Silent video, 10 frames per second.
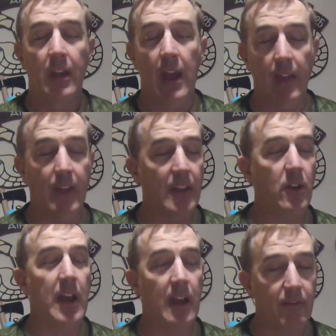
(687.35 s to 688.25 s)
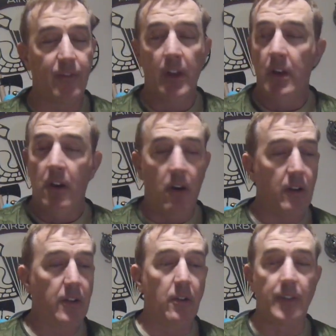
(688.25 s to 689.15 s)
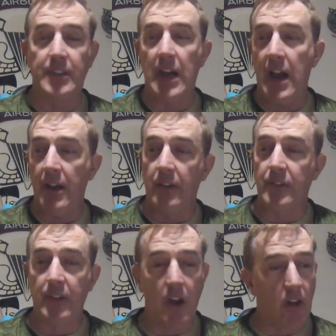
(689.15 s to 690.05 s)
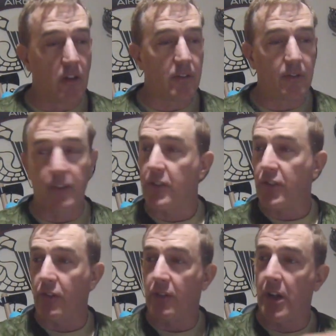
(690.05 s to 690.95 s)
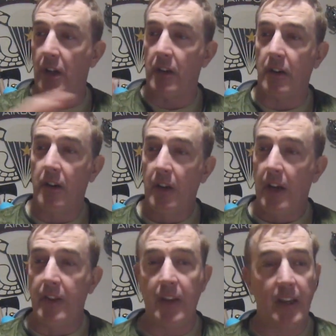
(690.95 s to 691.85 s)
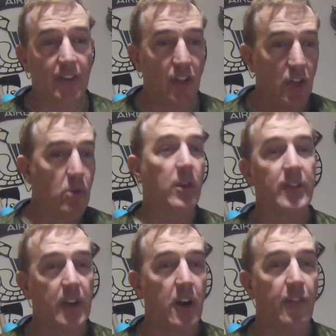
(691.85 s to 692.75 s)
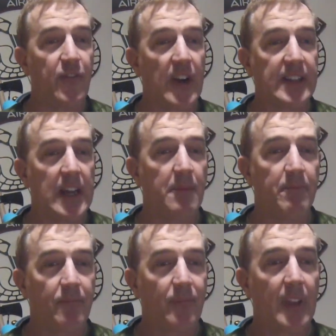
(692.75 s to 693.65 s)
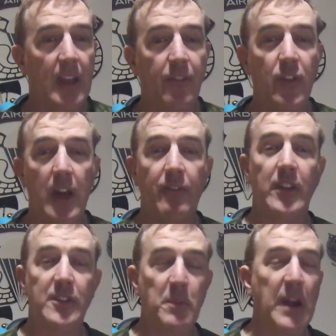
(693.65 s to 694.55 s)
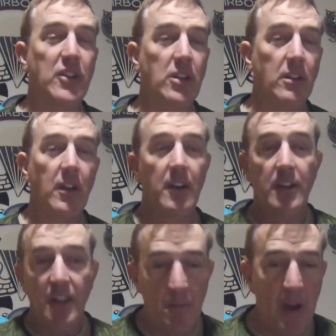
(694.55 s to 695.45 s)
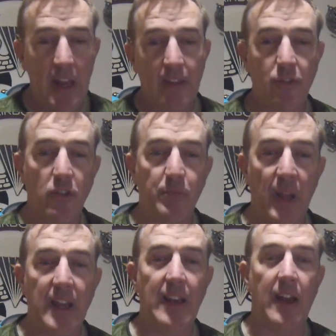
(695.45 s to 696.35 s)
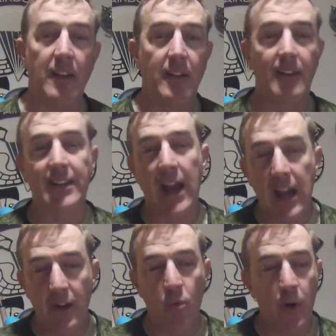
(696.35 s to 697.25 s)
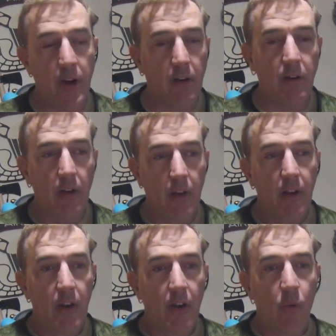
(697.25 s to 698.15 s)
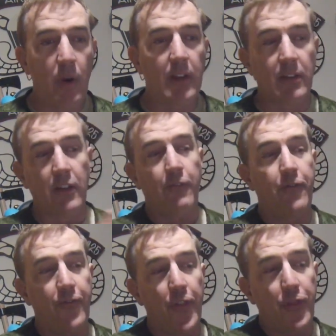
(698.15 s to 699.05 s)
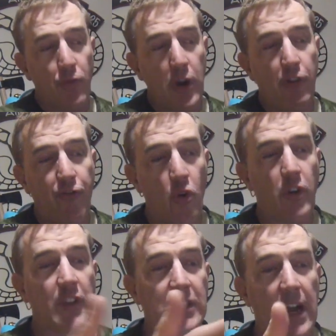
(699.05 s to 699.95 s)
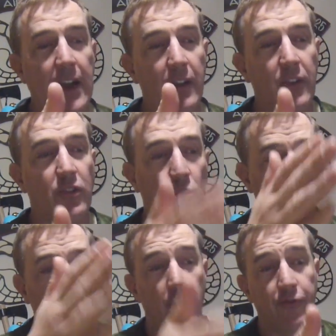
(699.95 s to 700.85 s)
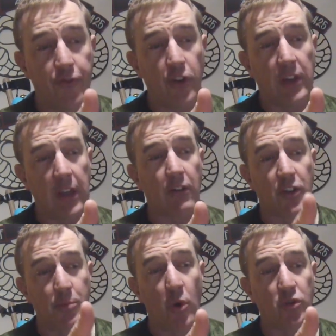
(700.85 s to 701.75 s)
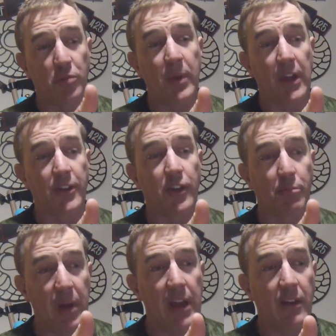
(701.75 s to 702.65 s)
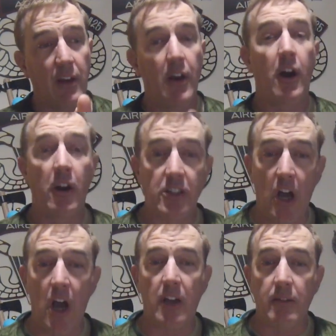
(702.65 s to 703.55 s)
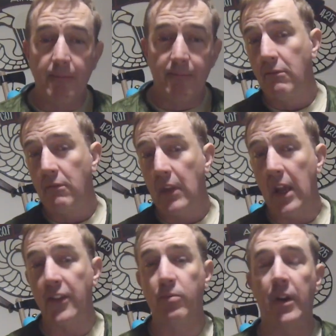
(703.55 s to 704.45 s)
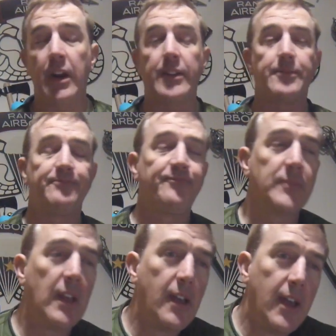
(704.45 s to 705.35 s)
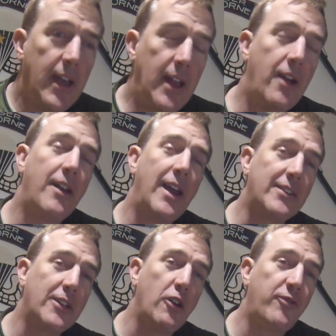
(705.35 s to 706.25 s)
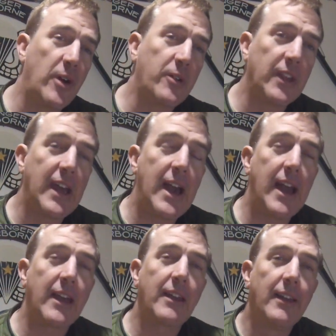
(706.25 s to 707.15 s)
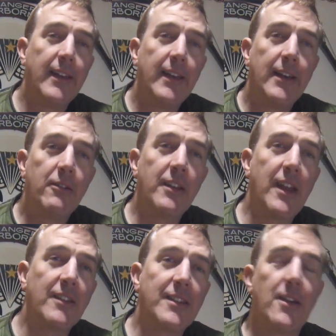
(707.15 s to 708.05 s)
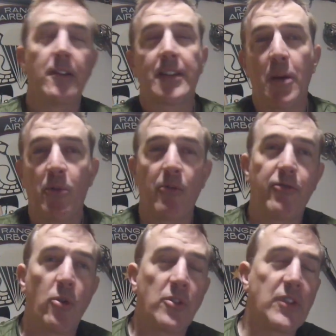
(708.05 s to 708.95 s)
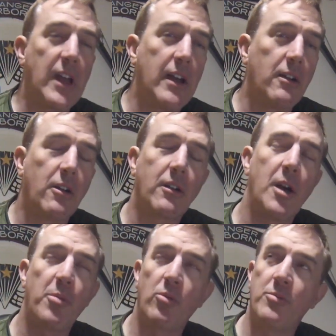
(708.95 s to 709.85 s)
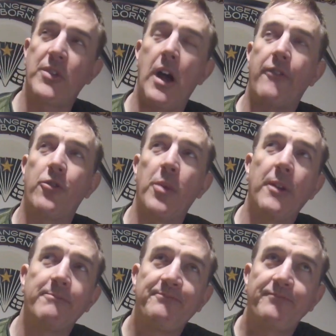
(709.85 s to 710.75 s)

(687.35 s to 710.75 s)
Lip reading: And then you have, you know, the tiles, they all look a certain color, and then you got the new ones that are all fucked up. And if you have an inspection, you might have to explain that. And it's kind of weird when three or four of the tiles where your foot gear is supposed to be under your bed are gone. It is what it is. You know, and I used to go fuck with a guy, one of the NCOs, a couple of floors down, or a couple of rooms down from me.